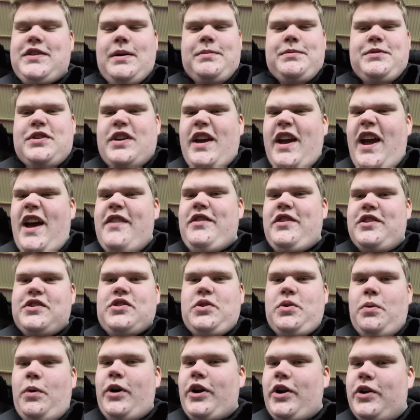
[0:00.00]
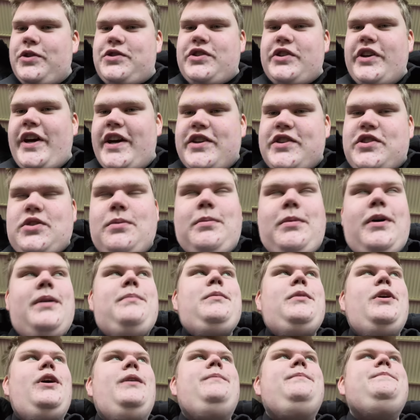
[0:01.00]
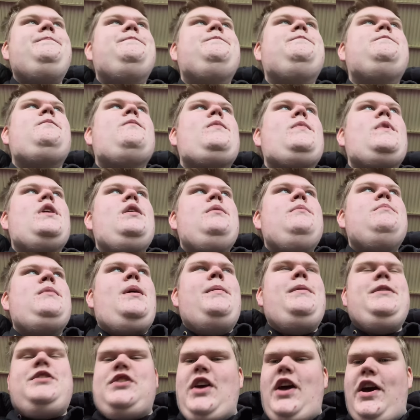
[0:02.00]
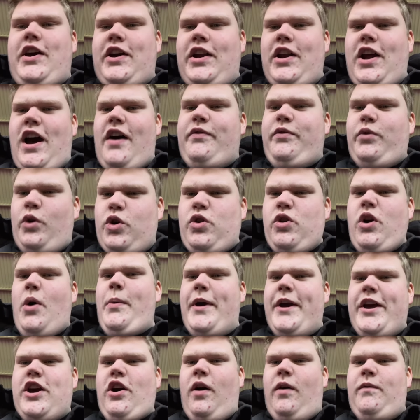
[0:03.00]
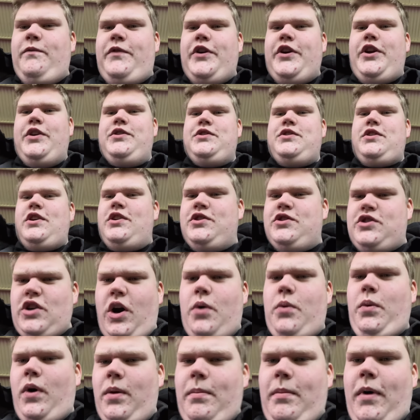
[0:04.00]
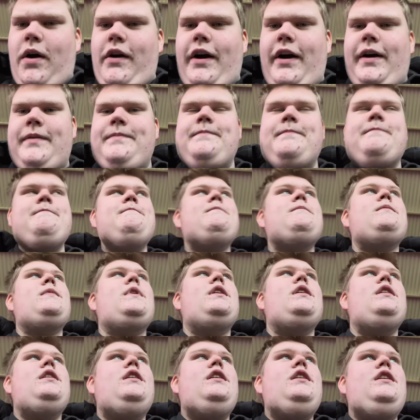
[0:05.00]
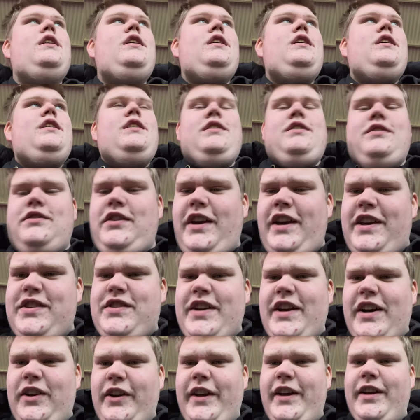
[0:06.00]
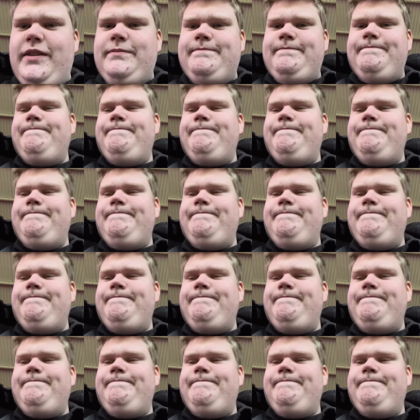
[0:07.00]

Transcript: I'm scared that someone will say something, but in the second half we'll grow in confidence, and so will Boro. City's nil-nil.